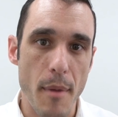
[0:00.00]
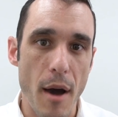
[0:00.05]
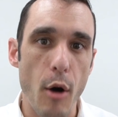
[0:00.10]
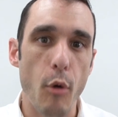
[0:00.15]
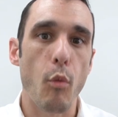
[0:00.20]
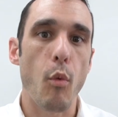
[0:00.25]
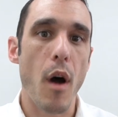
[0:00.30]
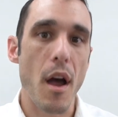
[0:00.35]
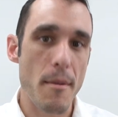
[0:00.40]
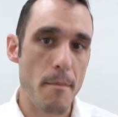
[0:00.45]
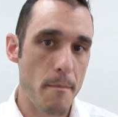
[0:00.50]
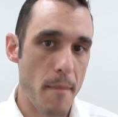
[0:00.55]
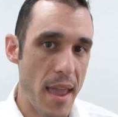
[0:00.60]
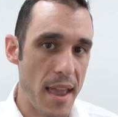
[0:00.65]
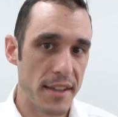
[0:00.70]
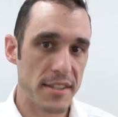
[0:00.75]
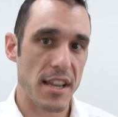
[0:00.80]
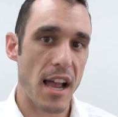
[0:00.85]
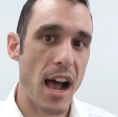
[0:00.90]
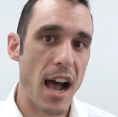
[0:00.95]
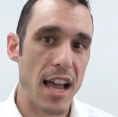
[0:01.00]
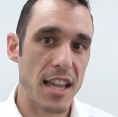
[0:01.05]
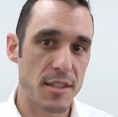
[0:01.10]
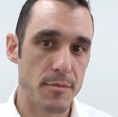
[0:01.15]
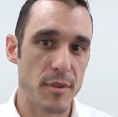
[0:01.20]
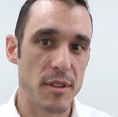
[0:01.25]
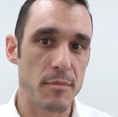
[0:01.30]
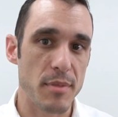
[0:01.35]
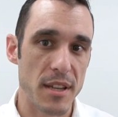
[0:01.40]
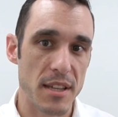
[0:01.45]
about what makes a
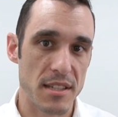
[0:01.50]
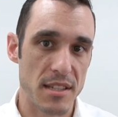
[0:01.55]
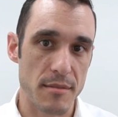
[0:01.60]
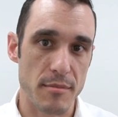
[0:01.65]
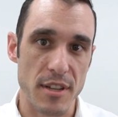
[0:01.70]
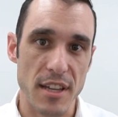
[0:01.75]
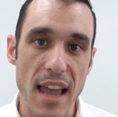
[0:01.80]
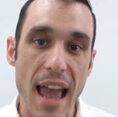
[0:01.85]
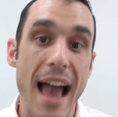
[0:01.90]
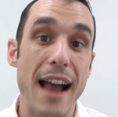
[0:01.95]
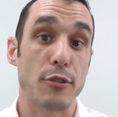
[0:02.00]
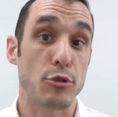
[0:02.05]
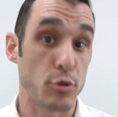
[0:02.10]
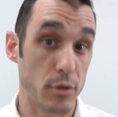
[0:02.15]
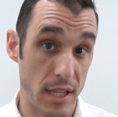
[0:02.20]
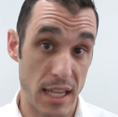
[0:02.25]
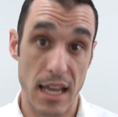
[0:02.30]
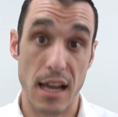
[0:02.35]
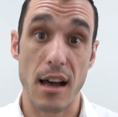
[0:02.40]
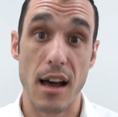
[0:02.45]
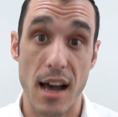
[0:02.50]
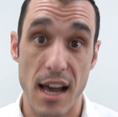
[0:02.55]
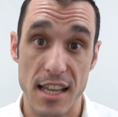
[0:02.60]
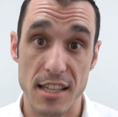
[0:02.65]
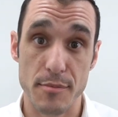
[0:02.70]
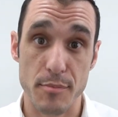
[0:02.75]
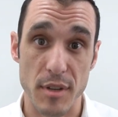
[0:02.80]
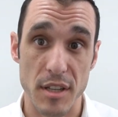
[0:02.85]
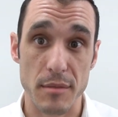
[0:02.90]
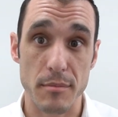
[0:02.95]
high-speed PCB actually a
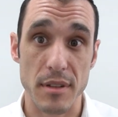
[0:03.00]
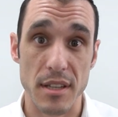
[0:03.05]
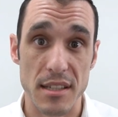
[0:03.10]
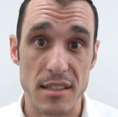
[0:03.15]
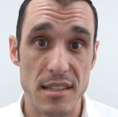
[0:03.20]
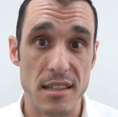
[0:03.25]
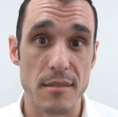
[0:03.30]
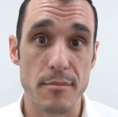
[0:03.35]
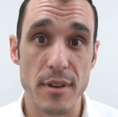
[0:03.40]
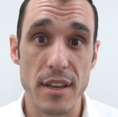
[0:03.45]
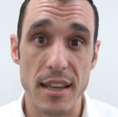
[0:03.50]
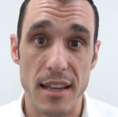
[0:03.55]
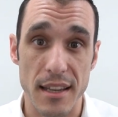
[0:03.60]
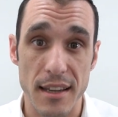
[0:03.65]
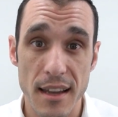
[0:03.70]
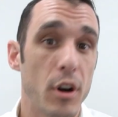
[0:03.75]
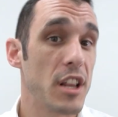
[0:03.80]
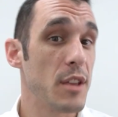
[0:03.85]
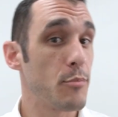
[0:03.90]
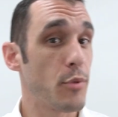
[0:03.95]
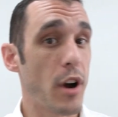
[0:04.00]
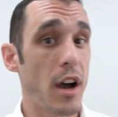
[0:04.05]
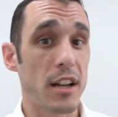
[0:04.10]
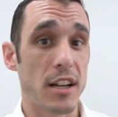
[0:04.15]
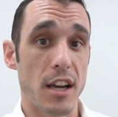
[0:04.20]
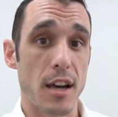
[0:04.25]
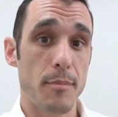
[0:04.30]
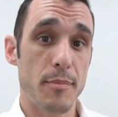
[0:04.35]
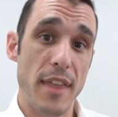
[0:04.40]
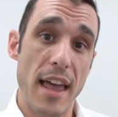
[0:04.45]
high-speed PCB. What he
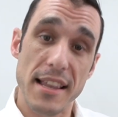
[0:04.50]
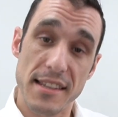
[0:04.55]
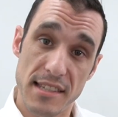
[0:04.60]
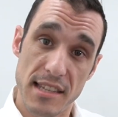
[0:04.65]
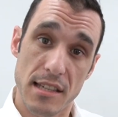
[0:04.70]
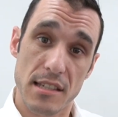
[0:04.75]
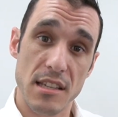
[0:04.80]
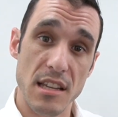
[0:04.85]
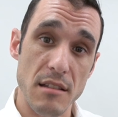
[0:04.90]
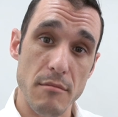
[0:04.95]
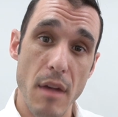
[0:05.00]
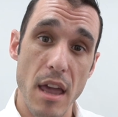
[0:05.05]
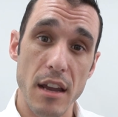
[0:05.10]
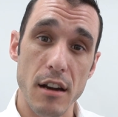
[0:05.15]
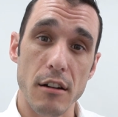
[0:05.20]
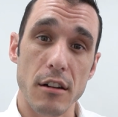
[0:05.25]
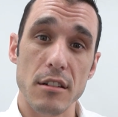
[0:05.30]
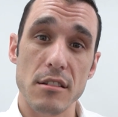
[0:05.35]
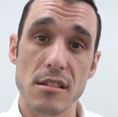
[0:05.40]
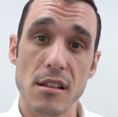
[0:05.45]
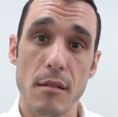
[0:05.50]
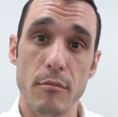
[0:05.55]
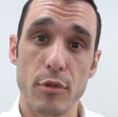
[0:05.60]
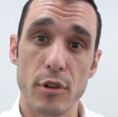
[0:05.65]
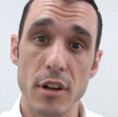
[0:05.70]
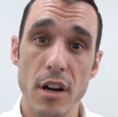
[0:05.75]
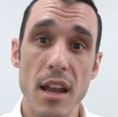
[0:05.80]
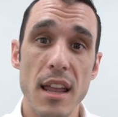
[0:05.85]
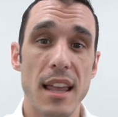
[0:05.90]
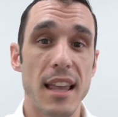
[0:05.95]
brought up, that 16 megahertz
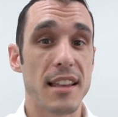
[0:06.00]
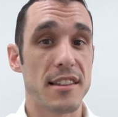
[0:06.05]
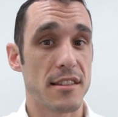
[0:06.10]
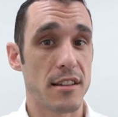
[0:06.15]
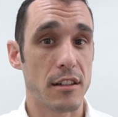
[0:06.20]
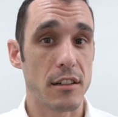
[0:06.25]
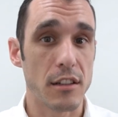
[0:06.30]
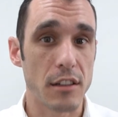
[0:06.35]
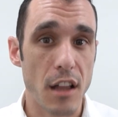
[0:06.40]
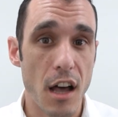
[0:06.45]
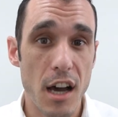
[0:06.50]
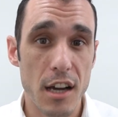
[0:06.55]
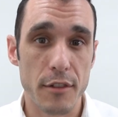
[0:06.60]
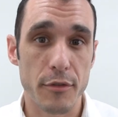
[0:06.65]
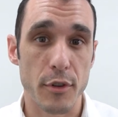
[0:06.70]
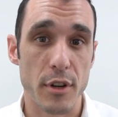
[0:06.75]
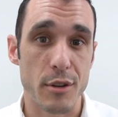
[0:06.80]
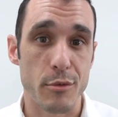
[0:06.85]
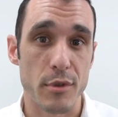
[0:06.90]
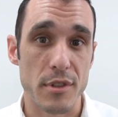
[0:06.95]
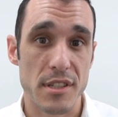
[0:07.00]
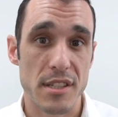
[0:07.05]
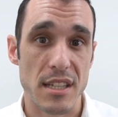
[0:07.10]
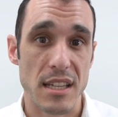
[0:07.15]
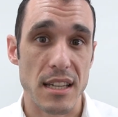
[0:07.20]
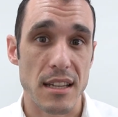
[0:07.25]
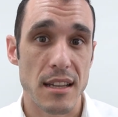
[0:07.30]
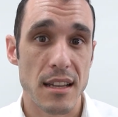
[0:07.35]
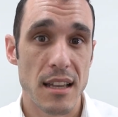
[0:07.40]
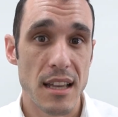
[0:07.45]
number, is a clock
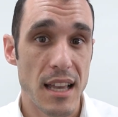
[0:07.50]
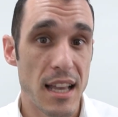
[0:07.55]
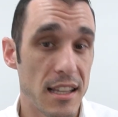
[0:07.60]
frequency.